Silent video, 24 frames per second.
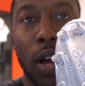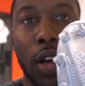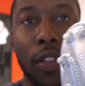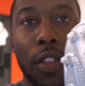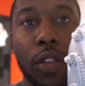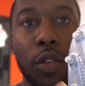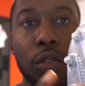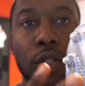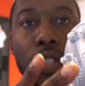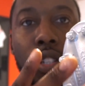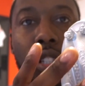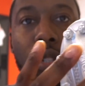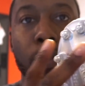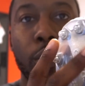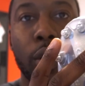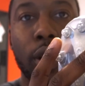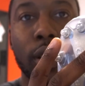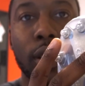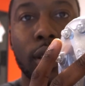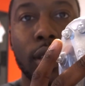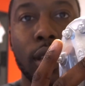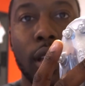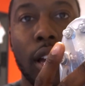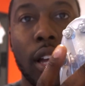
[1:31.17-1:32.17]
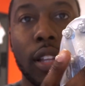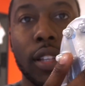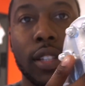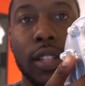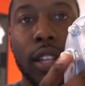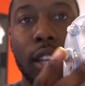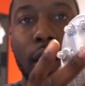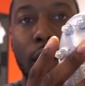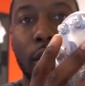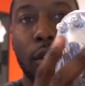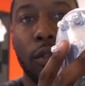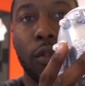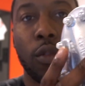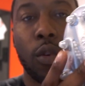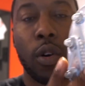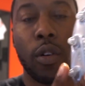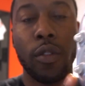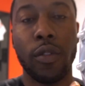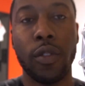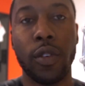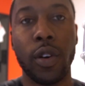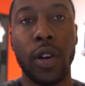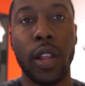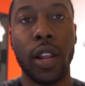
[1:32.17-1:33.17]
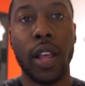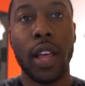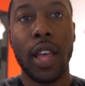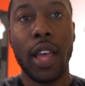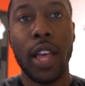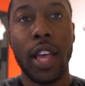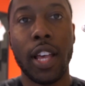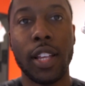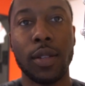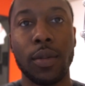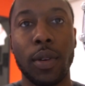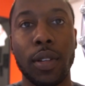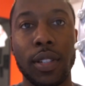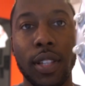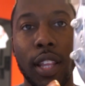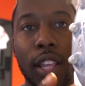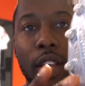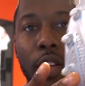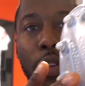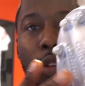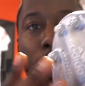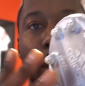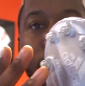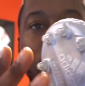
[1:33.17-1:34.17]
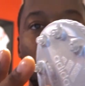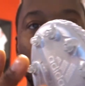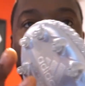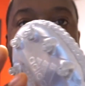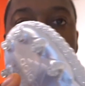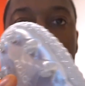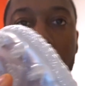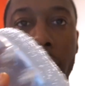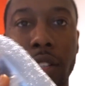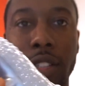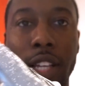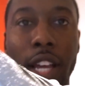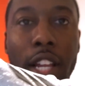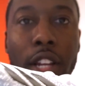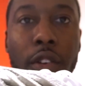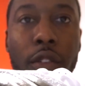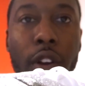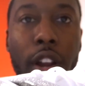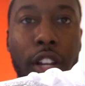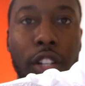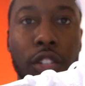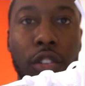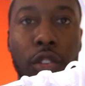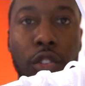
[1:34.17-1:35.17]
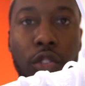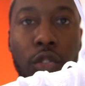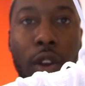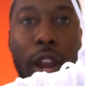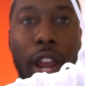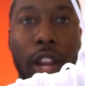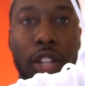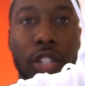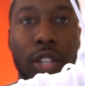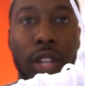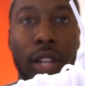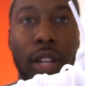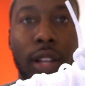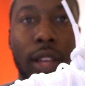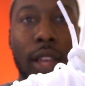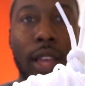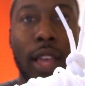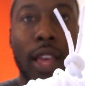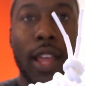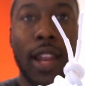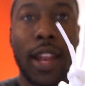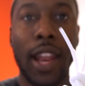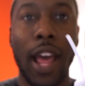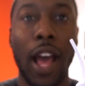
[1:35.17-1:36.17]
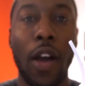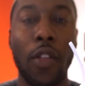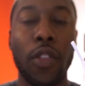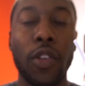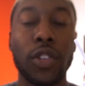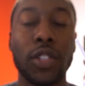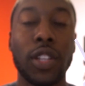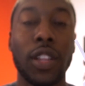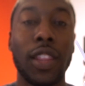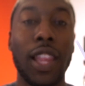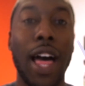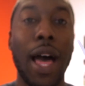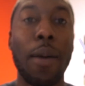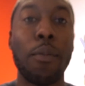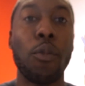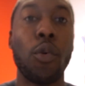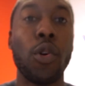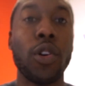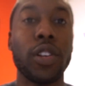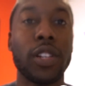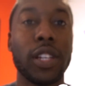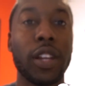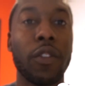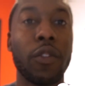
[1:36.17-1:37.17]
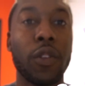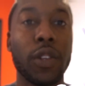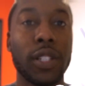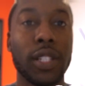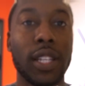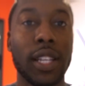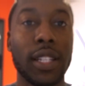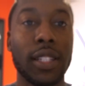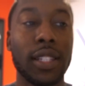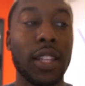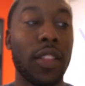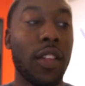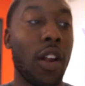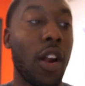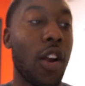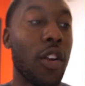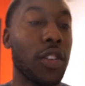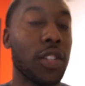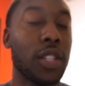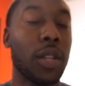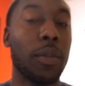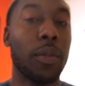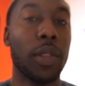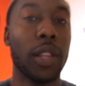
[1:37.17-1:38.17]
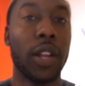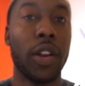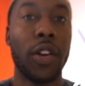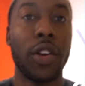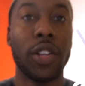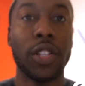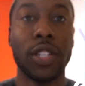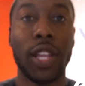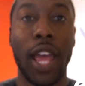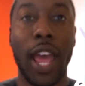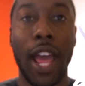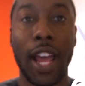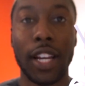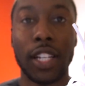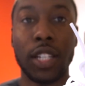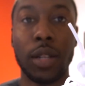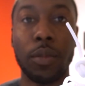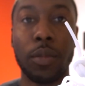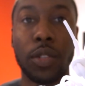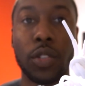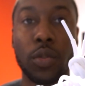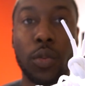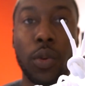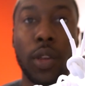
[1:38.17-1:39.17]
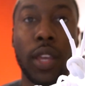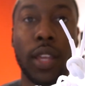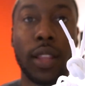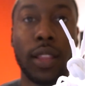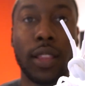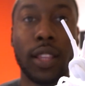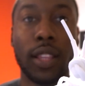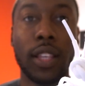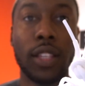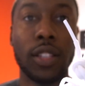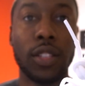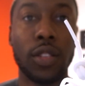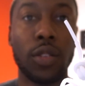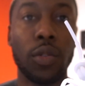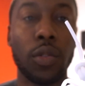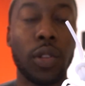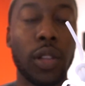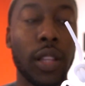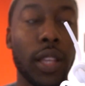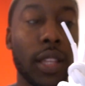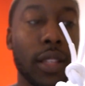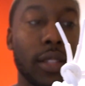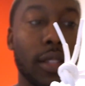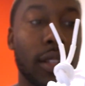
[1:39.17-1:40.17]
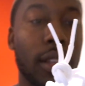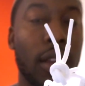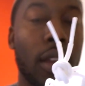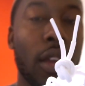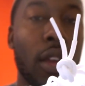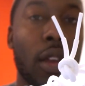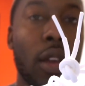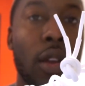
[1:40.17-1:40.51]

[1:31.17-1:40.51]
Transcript: well that uses sprint studs in the forefoot as well as the heel to give you that multi-directional traction. Now there's a lot more differences than there are similarities actually between these two cleats.